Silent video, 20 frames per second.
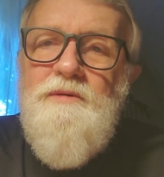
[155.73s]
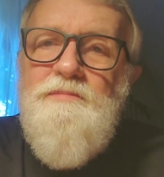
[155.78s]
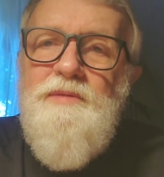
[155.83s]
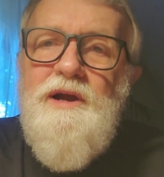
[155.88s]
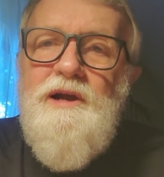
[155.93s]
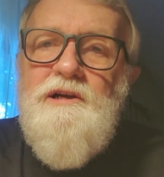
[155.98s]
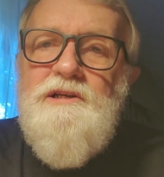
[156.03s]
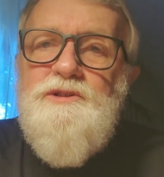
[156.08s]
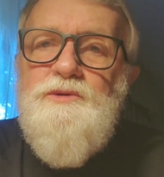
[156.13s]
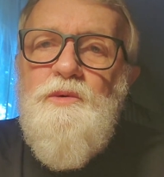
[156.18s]

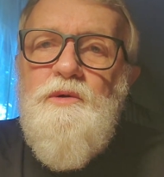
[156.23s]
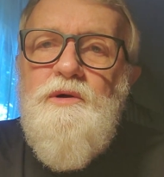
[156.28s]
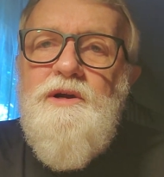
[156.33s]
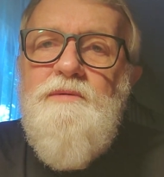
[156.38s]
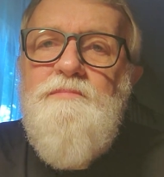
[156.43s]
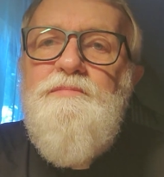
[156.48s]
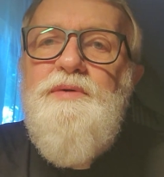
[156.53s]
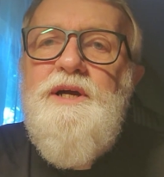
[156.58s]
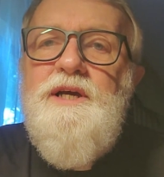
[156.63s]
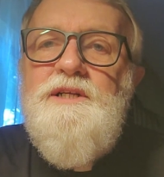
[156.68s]
Bears were
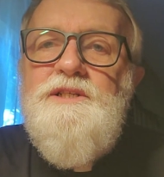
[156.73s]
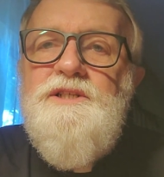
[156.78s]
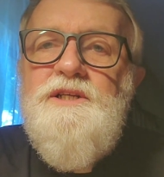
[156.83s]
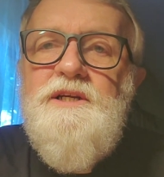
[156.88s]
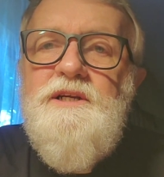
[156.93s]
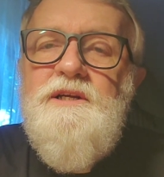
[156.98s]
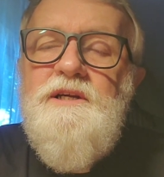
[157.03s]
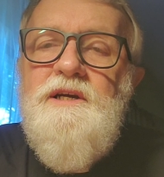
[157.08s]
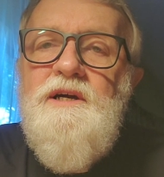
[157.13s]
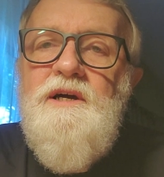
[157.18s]

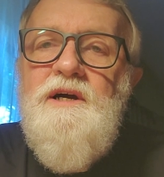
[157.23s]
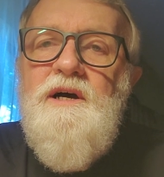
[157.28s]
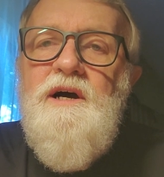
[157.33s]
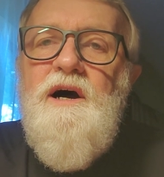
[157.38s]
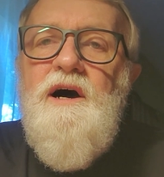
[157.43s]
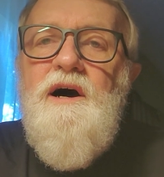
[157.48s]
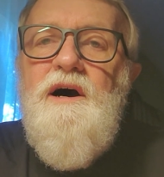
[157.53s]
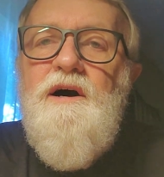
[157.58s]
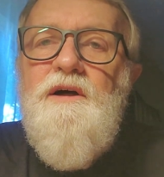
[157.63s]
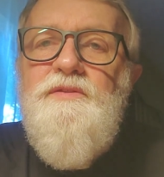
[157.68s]
impinging
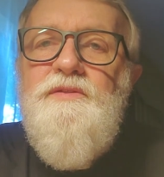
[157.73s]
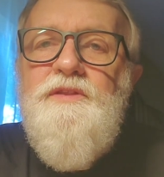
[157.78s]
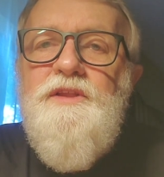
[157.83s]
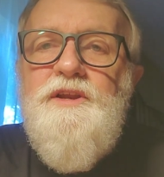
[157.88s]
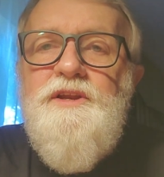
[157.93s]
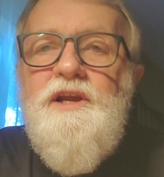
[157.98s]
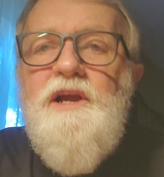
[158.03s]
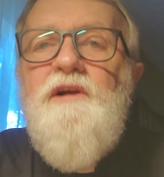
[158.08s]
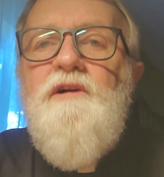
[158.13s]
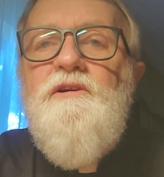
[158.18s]
on
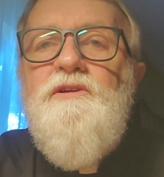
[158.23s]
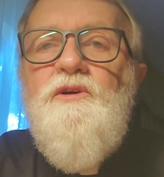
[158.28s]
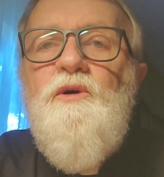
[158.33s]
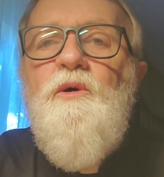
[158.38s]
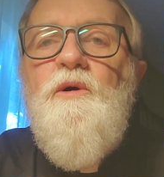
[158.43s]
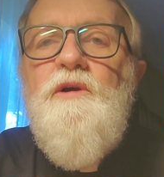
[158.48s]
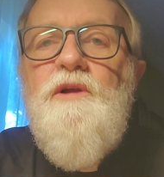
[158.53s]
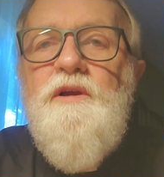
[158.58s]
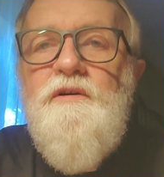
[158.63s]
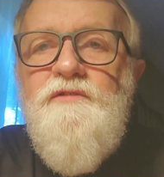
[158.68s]
the
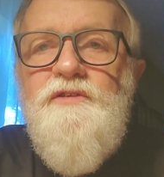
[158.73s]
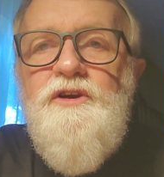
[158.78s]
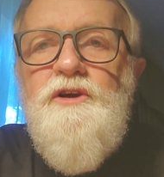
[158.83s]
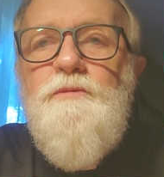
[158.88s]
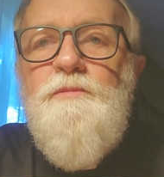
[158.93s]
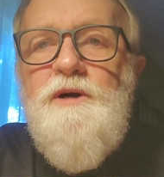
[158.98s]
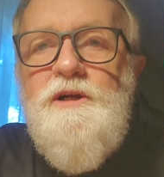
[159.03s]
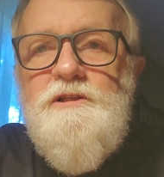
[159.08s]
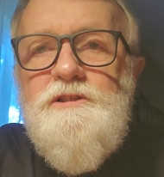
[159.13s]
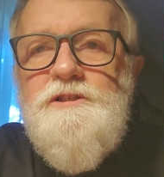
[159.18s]
territory of
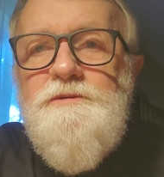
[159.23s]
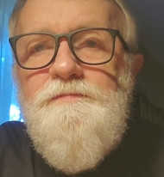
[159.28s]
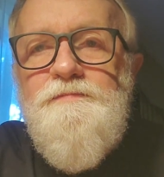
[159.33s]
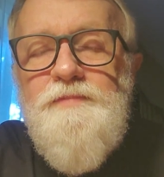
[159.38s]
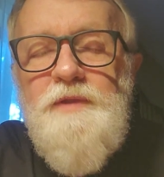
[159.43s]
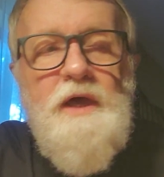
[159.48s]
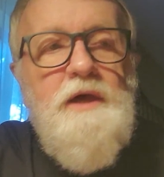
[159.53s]
humans.